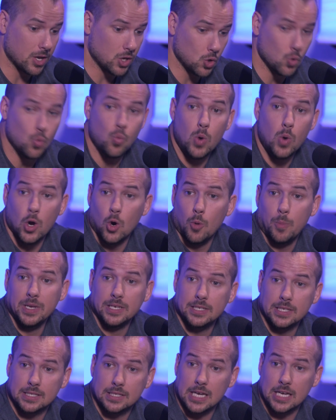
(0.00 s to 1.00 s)
You will be
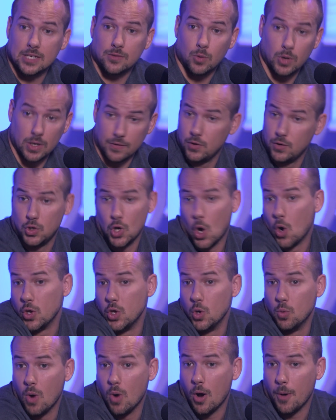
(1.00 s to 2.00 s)
successful. It's a high
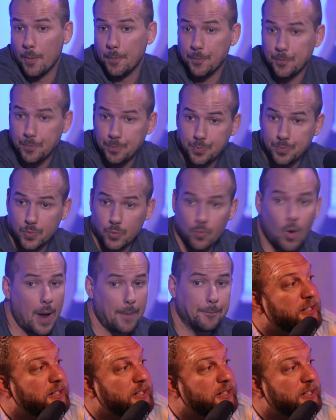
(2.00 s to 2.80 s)
failure rate, right?